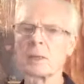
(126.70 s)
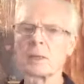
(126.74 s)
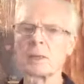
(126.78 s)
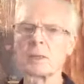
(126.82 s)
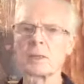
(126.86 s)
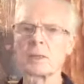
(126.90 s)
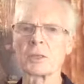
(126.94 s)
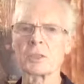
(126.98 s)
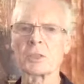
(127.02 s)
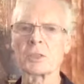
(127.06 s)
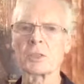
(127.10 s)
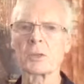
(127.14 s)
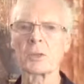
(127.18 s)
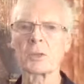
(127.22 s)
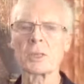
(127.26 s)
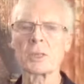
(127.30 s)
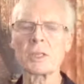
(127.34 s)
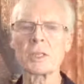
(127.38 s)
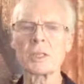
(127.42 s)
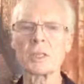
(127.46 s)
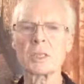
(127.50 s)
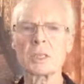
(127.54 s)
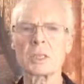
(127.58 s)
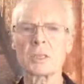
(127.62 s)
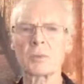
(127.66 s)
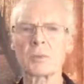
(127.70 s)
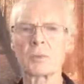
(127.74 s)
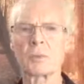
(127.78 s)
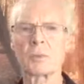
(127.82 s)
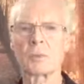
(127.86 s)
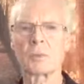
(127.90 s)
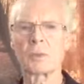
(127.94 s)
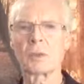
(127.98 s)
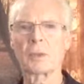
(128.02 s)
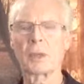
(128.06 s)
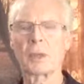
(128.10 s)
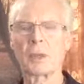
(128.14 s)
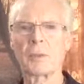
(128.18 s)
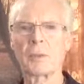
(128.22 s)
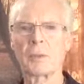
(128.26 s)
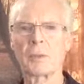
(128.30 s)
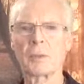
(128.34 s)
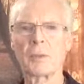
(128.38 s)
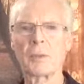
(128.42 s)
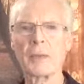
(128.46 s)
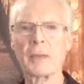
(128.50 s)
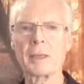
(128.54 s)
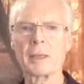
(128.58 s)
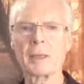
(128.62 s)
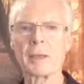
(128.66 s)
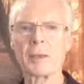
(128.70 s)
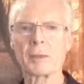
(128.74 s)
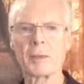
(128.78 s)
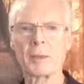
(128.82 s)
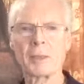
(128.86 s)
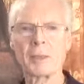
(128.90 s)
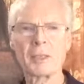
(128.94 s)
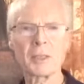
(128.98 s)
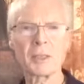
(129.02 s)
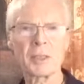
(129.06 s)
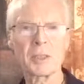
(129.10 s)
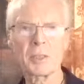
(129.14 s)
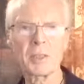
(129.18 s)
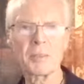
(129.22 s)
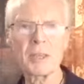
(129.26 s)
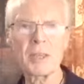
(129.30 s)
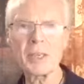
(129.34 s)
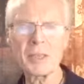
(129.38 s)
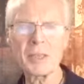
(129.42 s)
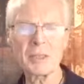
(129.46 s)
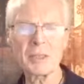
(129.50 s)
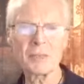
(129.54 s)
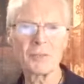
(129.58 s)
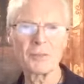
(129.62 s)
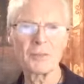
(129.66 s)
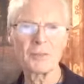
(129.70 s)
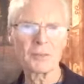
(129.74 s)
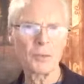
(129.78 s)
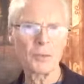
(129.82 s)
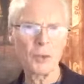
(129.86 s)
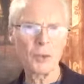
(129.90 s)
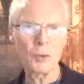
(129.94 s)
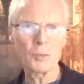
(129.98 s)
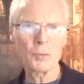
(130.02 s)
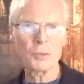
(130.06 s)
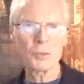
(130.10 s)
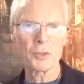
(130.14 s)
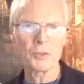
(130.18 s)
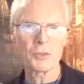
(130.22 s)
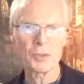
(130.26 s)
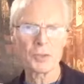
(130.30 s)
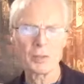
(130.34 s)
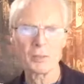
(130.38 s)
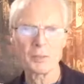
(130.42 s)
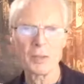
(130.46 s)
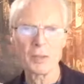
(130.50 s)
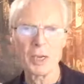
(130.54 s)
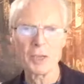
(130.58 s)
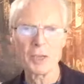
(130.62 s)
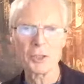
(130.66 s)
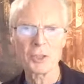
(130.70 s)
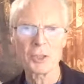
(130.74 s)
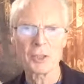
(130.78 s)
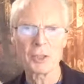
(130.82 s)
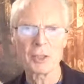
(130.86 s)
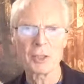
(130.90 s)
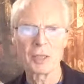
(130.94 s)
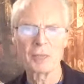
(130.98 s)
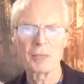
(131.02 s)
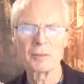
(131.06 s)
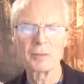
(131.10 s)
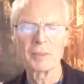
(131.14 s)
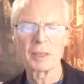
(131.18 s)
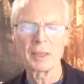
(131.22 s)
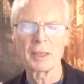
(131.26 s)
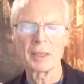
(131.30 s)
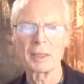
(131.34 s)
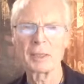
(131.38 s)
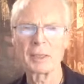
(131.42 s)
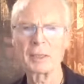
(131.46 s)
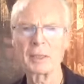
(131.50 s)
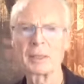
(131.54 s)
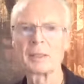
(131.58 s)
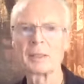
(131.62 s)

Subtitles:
So this is the background. Now, there's many different forms of depression, I find.